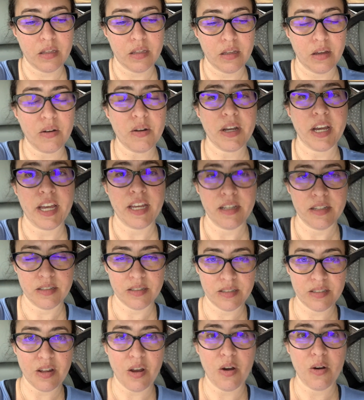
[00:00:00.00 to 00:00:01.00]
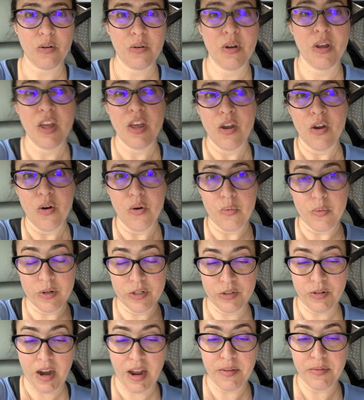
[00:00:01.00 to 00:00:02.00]
okay, so we're
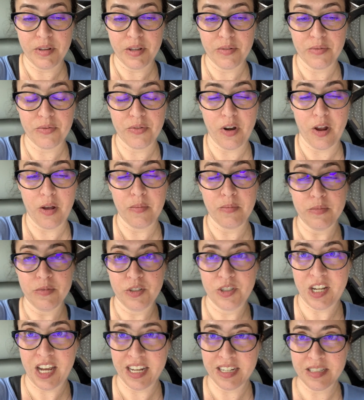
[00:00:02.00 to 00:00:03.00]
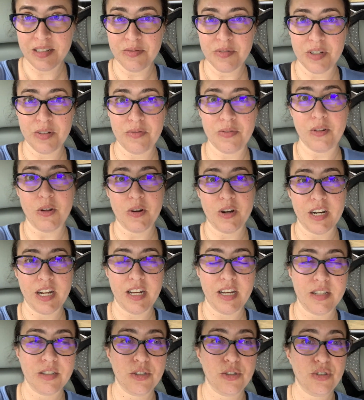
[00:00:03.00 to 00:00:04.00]
driving from Jacksonville,
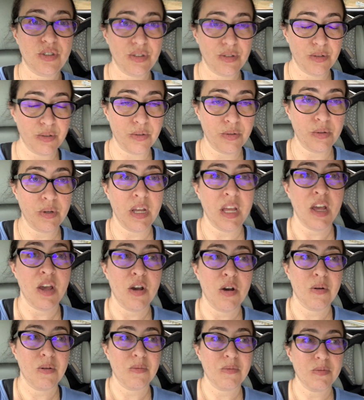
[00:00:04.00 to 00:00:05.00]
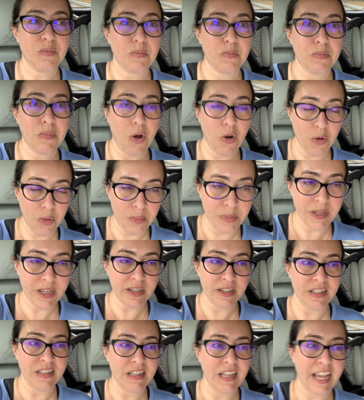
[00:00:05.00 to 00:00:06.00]
Florida to
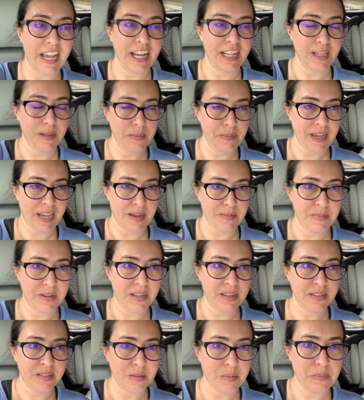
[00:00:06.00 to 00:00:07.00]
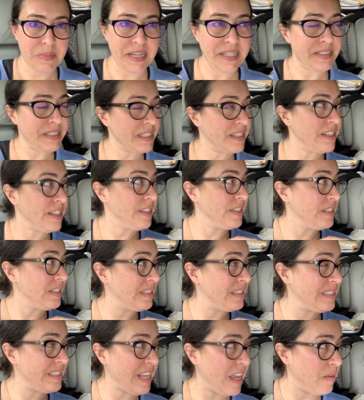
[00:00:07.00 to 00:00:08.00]
Mobile, Alabama, basically the
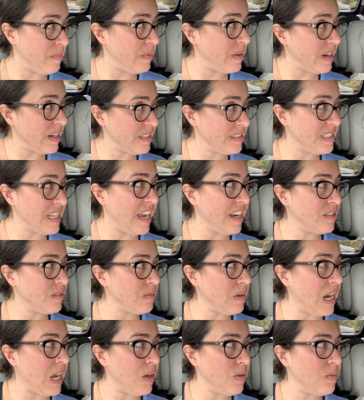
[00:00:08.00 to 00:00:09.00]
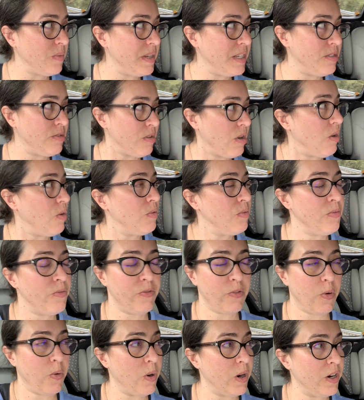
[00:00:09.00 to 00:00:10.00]
same exact route we drove
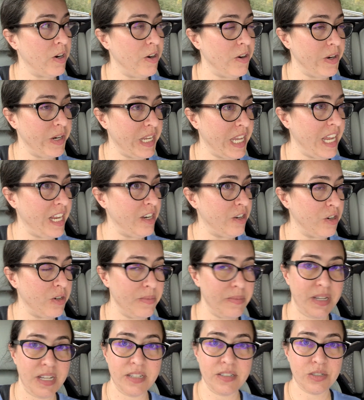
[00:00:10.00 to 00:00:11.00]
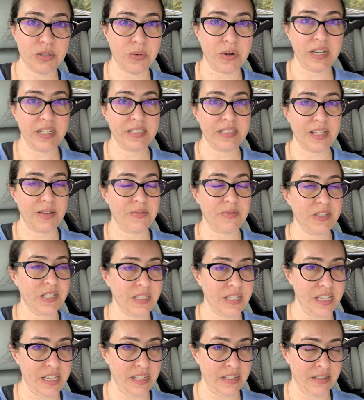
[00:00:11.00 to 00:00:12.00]
for Hurricane Irma in
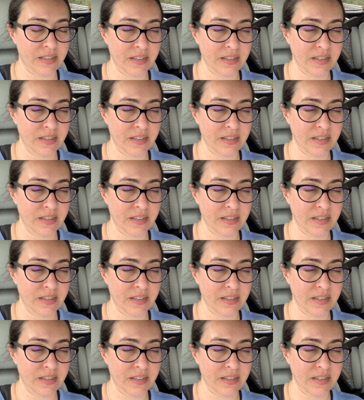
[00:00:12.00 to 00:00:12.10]
2017.